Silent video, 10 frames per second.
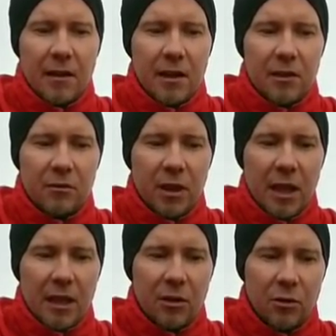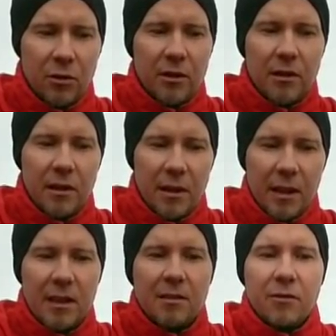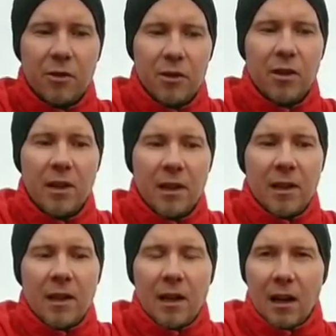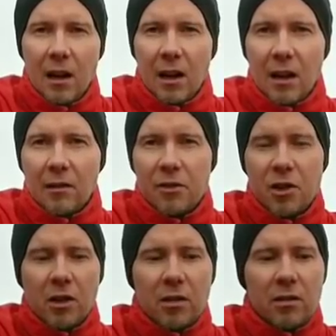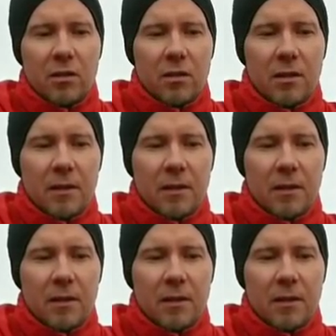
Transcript: This is really good disc for a lot of shots.